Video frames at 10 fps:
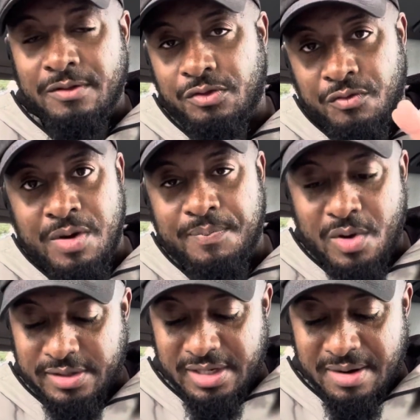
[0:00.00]
3
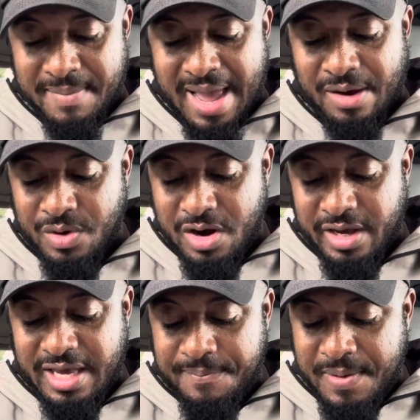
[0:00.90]
points in the bag. We're going to
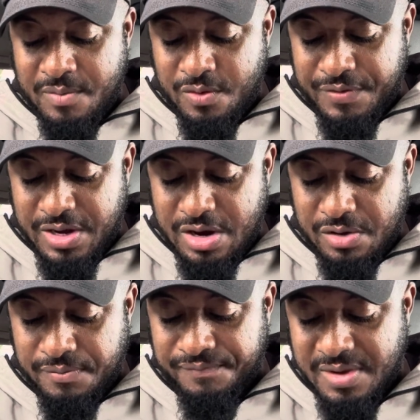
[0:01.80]
keep it moving,
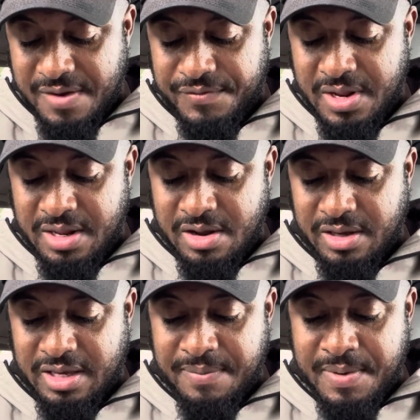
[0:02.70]
though. Definitely going to
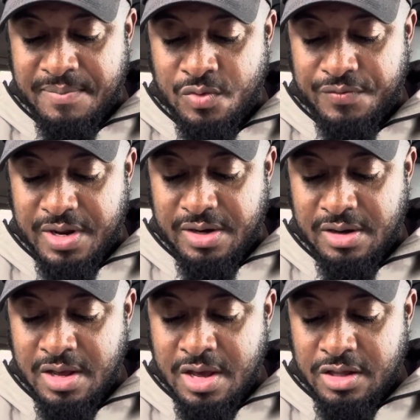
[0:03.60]
keep it moving.
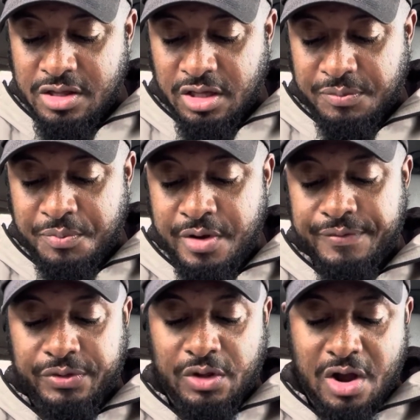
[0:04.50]
Just brief
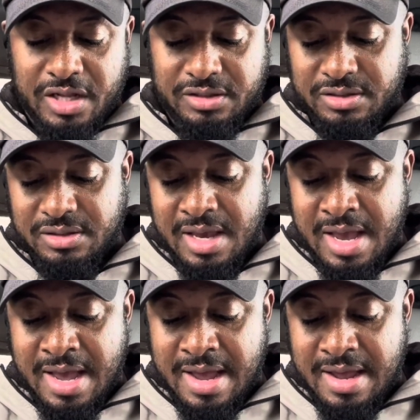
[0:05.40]
thoughts
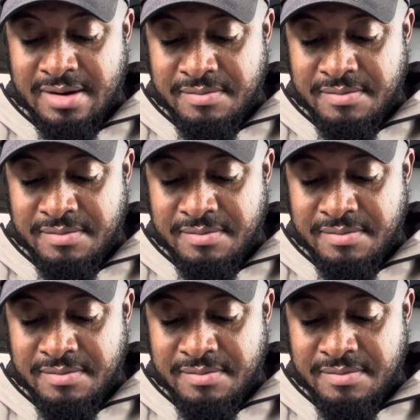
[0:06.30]
and